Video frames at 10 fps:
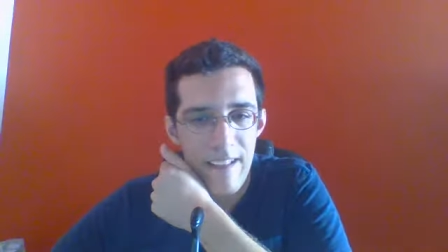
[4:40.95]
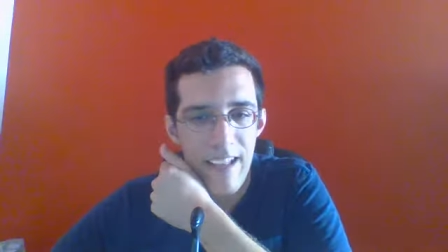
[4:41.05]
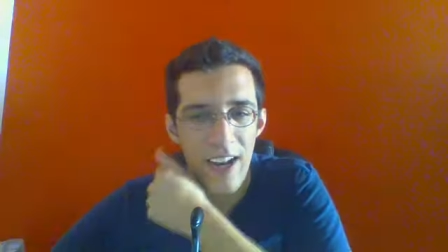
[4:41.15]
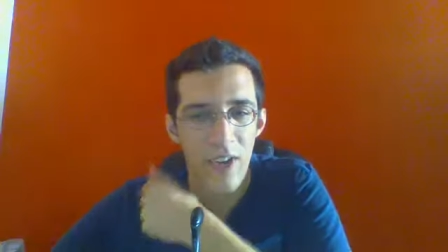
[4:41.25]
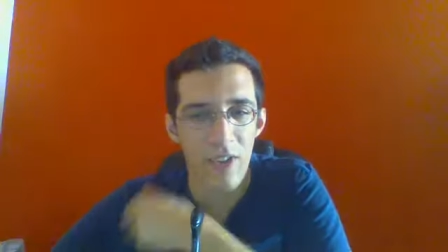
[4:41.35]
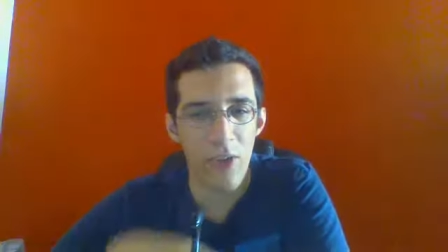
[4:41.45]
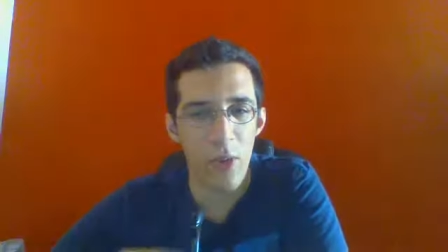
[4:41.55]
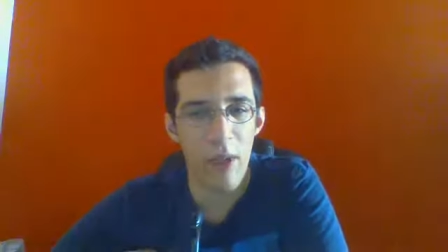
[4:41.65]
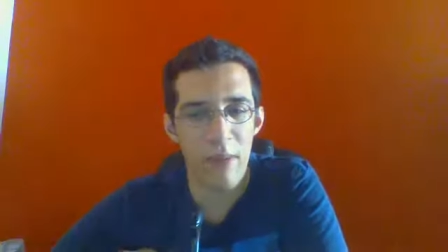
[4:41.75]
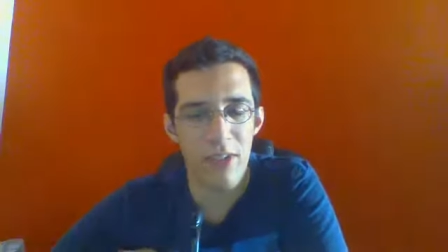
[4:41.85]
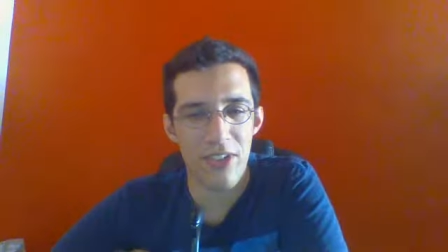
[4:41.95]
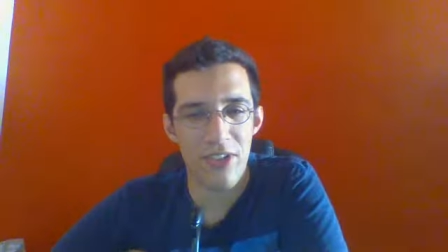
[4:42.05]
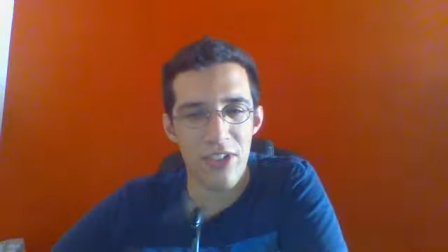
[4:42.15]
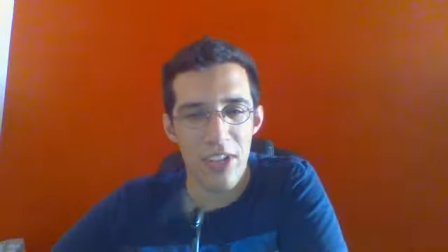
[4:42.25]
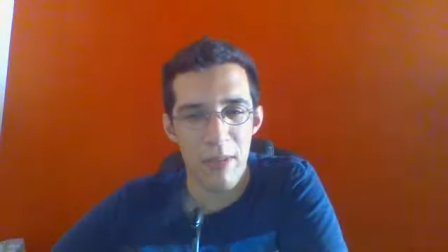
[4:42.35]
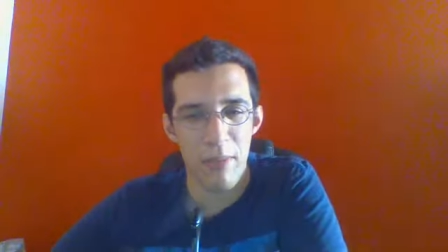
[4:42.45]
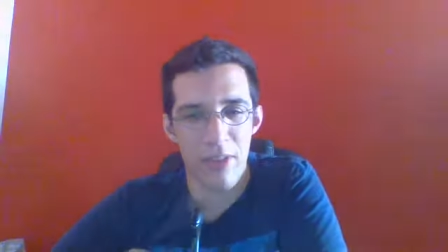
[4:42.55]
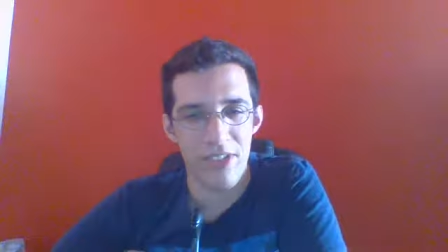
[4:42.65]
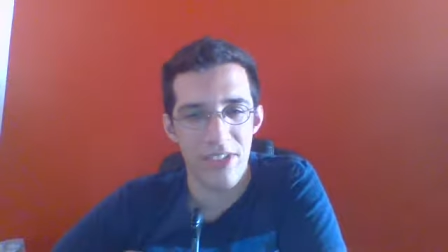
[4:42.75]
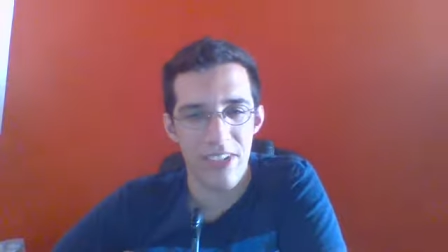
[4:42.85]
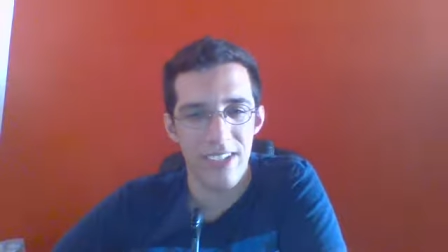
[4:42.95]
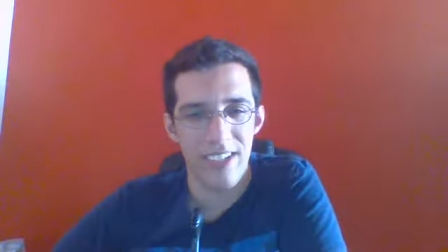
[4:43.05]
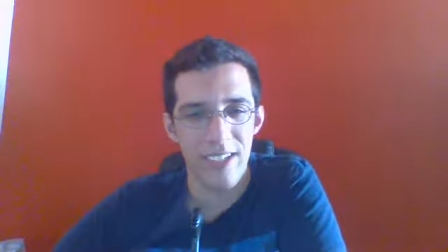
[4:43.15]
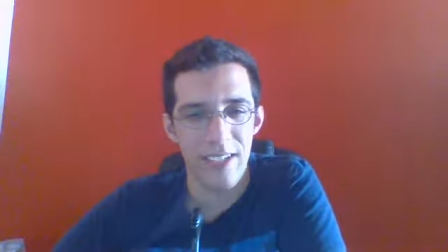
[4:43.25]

Get out of the way, Mr. Sea Monster.